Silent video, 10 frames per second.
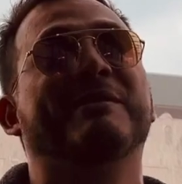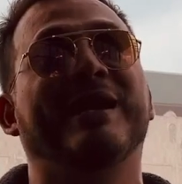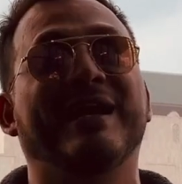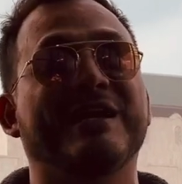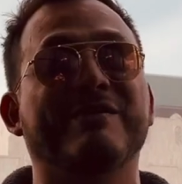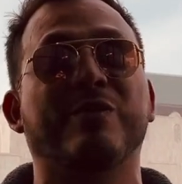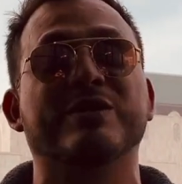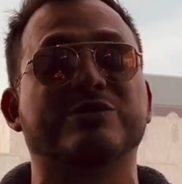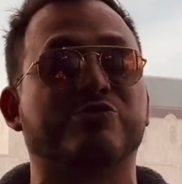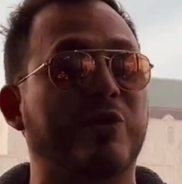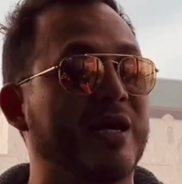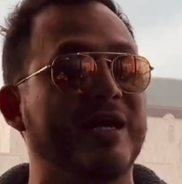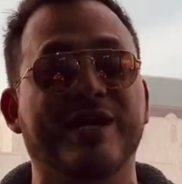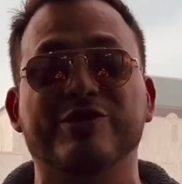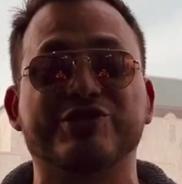mile, even if it was
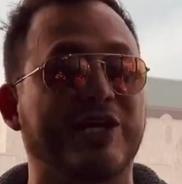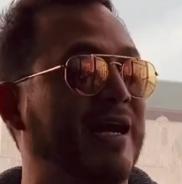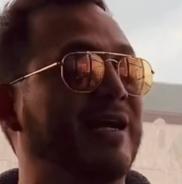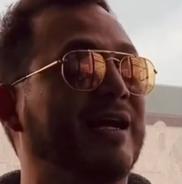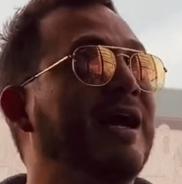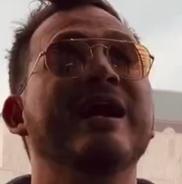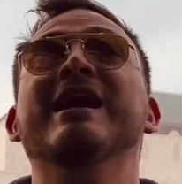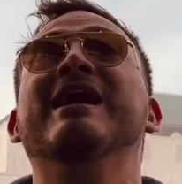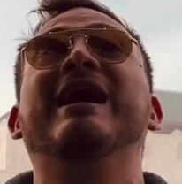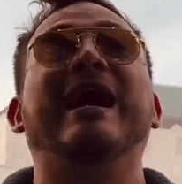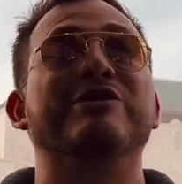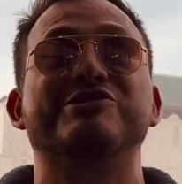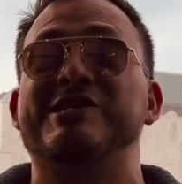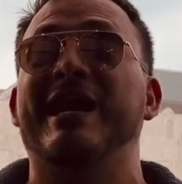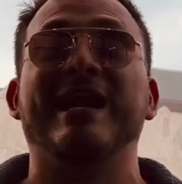raining or shining
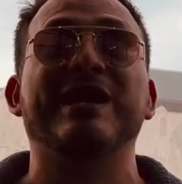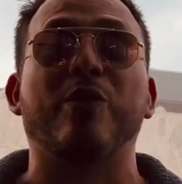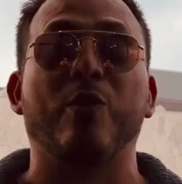outside.